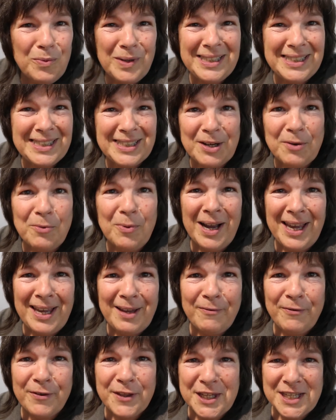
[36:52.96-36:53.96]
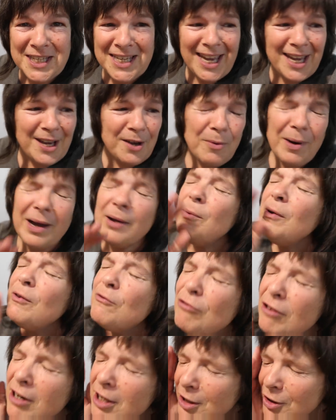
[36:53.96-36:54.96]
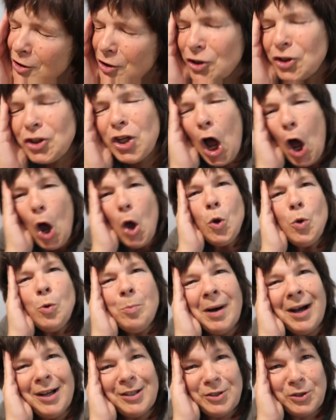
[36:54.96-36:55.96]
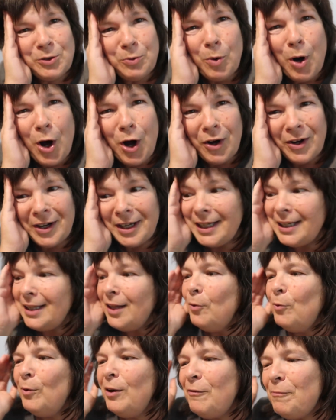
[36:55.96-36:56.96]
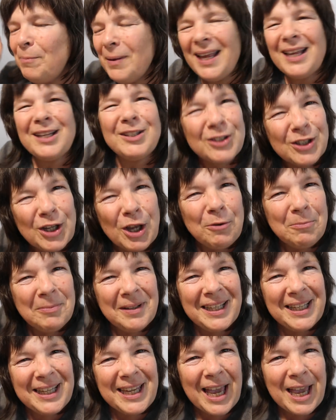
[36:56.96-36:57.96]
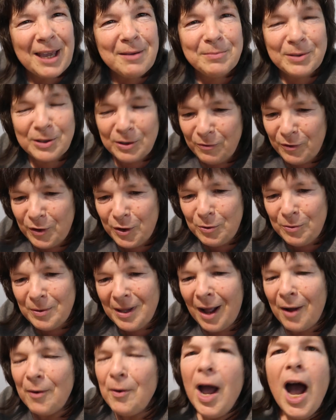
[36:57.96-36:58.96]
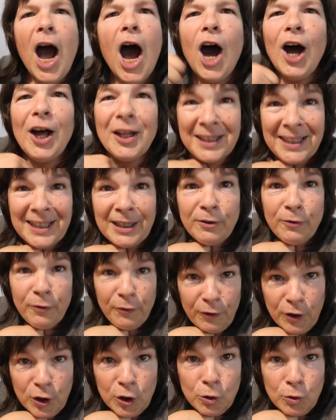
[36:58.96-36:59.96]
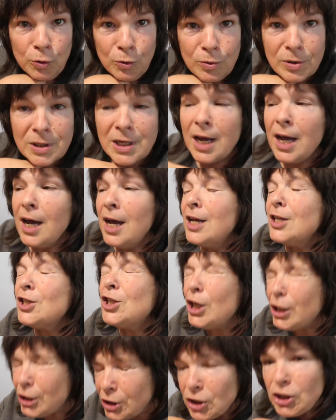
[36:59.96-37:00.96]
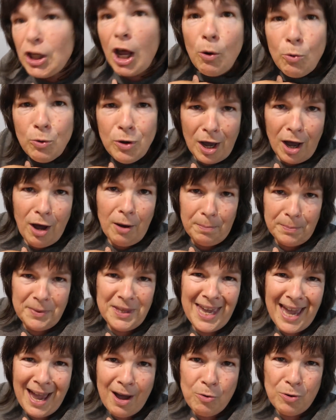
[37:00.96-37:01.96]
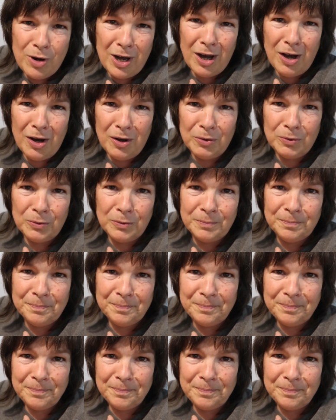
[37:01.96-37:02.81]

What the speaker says: We're still waiting for the takeaway. We've drunk so much wine. We've played so many games of Uno. I need food to soak up the alcohol.